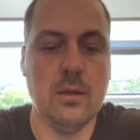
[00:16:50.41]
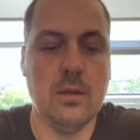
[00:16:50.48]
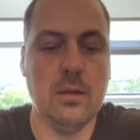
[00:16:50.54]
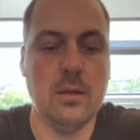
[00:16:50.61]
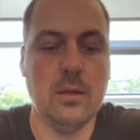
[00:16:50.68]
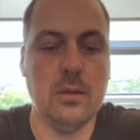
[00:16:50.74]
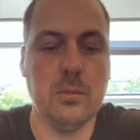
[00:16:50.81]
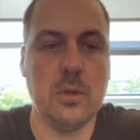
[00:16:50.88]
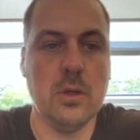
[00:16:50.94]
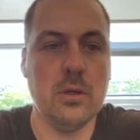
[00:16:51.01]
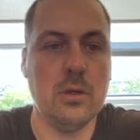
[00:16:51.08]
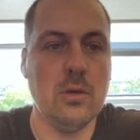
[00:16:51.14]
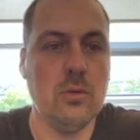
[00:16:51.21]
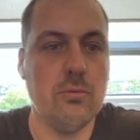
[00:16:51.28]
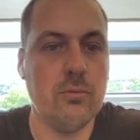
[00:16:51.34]
and I'm kind of
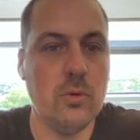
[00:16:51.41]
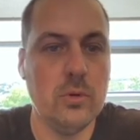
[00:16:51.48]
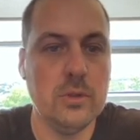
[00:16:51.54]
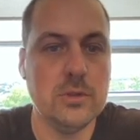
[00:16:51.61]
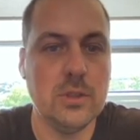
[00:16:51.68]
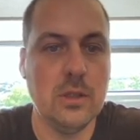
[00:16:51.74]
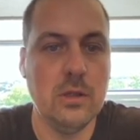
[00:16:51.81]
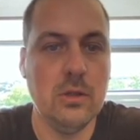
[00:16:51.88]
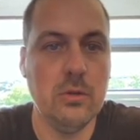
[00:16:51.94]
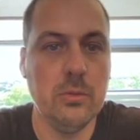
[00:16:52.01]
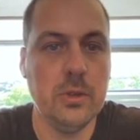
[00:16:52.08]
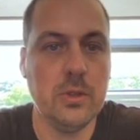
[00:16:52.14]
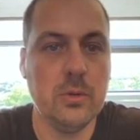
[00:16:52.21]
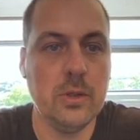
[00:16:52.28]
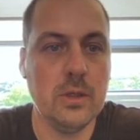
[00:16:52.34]
going through this a little
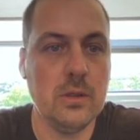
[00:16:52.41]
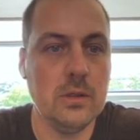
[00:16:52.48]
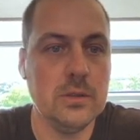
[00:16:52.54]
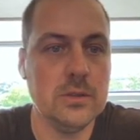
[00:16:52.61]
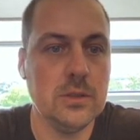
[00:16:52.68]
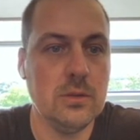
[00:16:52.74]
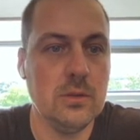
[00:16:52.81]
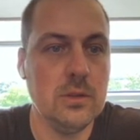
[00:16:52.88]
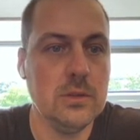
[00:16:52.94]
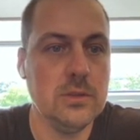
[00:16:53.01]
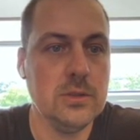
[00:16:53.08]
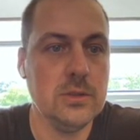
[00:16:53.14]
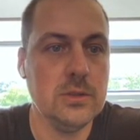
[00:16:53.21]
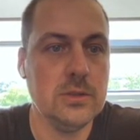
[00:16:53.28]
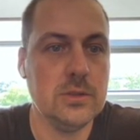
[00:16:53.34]
bit quickly, so let's
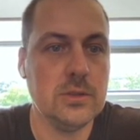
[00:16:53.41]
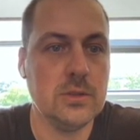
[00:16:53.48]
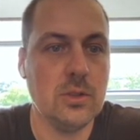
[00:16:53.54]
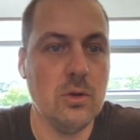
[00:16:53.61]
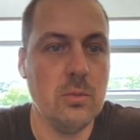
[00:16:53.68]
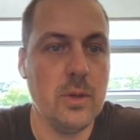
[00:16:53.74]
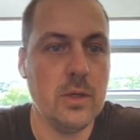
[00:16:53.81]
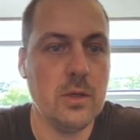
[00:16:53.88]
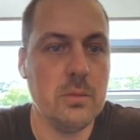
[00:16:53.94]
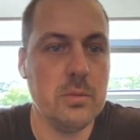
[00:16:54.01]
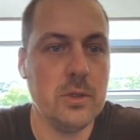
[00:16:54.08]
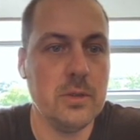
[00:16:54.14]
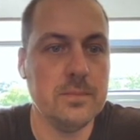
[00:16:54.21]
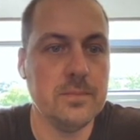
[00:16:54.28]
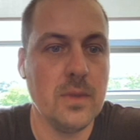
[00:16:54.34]
just go back up
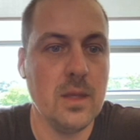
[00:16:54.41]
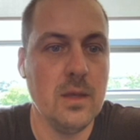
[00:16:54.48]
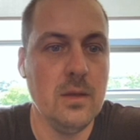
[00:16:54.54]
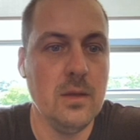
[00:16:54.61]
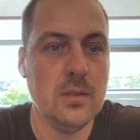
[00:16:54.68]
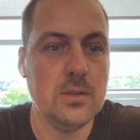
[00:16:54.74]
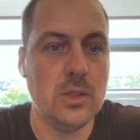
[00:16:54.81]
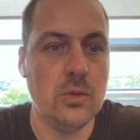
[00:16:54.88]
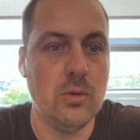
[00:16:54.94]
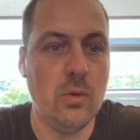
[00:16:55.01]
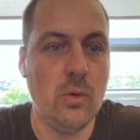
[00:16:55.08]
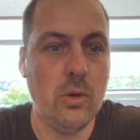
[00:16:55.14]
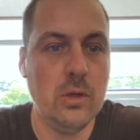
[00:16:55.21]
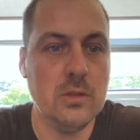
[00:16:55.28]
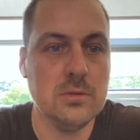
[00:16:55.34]
here. So
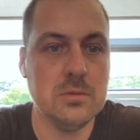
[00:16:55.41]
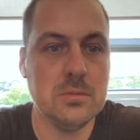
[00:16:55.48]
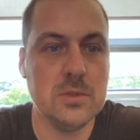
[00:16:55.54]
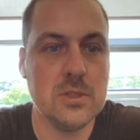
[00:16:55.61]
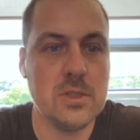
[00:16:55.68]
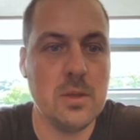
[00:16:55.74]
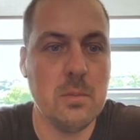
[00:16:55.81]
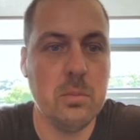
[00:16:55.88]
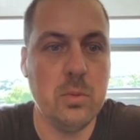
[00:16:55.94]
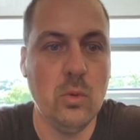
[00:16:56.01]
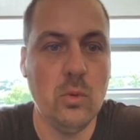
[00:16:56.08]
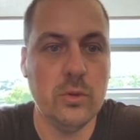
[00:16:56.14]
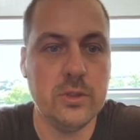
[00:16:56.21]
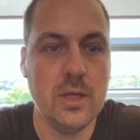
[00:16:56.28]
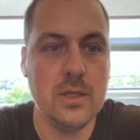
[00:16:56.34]
organisms
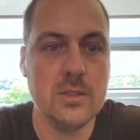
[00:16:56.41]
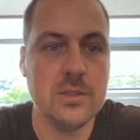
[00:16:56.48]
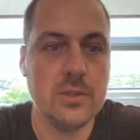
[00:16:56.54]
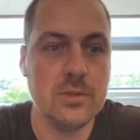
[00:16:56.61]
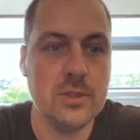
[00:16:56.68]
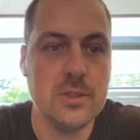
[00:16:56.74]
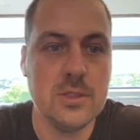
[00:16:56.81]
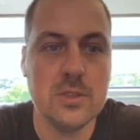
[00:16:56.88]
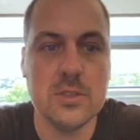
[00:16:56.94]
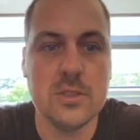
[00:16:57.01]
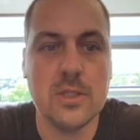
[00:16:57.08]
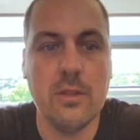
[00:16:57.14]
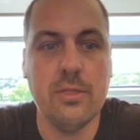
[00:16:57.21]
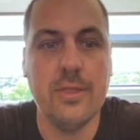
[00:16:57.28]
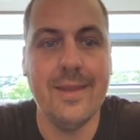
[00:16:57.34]
pool test, so this is
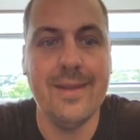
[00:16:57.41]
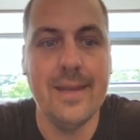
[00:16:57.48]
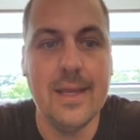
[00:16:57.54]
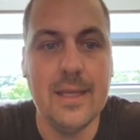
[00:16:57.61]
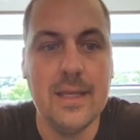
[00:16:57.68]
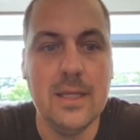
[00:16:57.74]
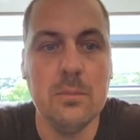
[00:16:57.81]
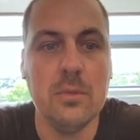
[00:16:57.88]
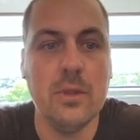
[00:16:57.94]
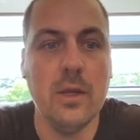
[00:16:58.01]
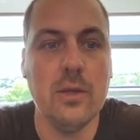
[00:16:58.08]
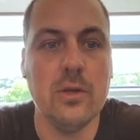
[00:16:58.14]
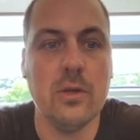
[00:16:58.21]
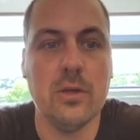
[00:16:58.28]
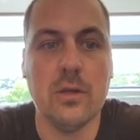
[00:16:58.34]
the name that
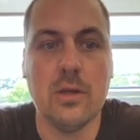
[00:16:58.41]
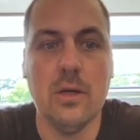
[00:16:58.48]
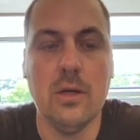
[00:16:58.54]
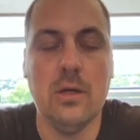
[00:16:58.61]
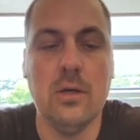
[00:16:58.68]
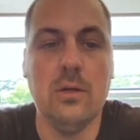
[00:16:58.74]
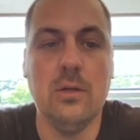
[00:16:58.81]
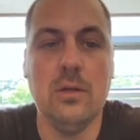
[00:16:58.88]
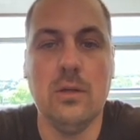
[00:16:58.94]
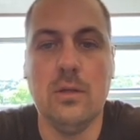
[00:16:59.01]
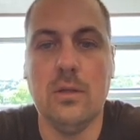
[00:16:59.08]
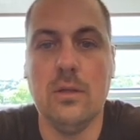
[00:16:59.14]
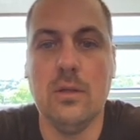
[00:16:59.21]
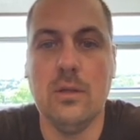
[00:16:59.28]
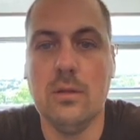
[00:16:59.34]
you're going to call
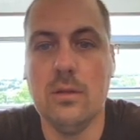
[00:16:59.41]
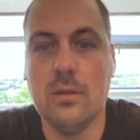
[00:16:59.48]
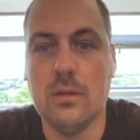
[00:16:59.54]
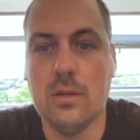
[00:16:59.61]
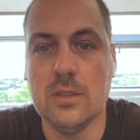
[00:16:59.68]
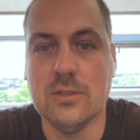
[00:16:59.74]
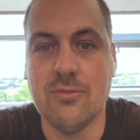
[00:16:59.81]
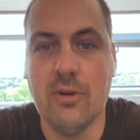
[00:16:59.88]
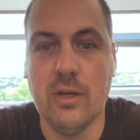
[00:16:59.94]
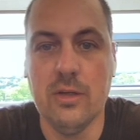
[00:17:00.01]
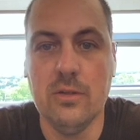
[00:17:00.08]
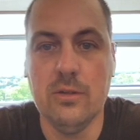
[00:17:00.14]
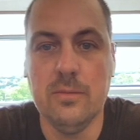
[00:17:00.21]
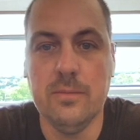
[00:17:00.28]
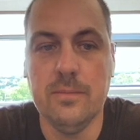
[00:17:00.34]
this
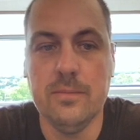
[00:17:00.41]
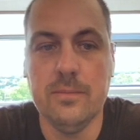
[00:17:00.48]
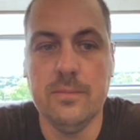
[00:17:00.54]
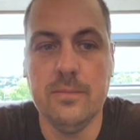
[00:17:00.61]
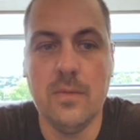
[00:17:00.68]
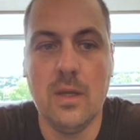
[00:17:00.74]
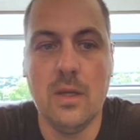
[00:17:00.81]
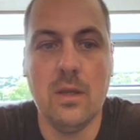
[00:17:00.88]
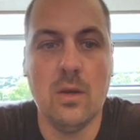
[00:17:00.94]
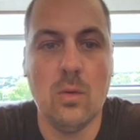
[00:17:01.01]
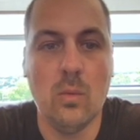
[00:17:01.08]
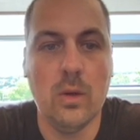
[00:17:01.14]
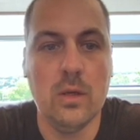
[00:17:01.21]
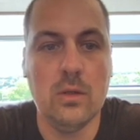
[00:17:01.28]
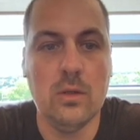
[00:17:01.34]
file
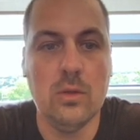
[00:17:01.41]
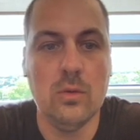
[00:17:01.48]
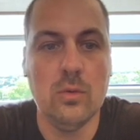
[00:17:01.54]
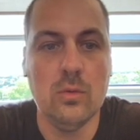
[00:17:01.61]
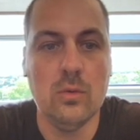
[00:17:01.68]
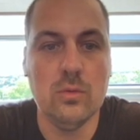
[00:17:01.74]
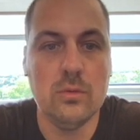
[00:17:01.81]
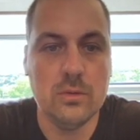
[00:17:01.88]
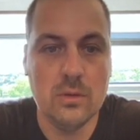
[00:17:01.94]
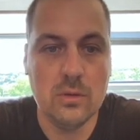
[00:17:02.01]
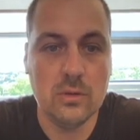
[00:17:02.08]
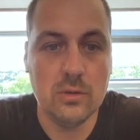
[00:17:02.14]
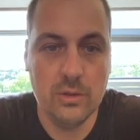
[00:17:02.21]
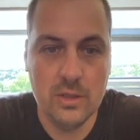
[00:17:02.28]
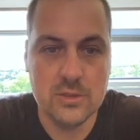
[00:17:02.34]
when you,
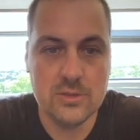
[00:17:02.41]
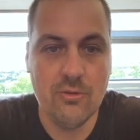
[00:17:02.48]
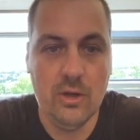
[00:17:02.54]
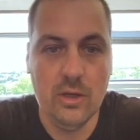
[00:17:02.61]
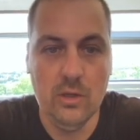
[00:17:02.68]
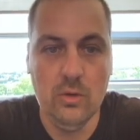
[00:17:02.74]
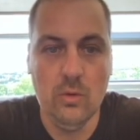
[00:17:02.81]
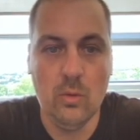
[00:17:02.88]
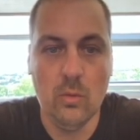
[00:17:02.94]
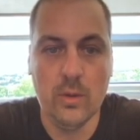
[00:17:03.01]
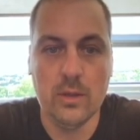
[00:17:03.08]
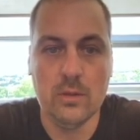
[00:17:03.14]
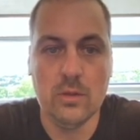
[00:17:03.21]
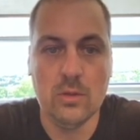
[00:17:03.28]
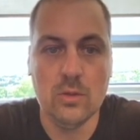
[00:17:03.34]
or this file
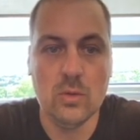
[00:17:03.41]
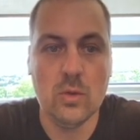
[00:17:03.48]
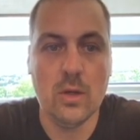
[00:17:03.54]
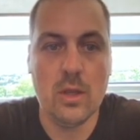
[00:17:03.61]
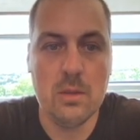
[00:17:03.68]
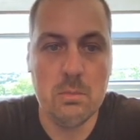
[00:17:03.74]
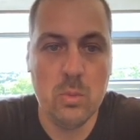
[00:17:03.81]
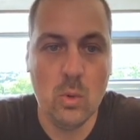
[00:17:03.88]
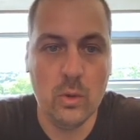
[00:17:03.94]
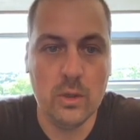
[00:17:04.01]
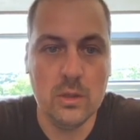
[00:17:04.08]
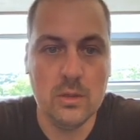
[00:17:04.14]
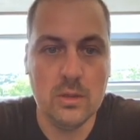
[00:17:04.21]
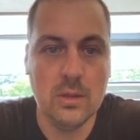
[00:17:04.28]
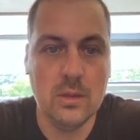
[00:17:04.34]
when you import it.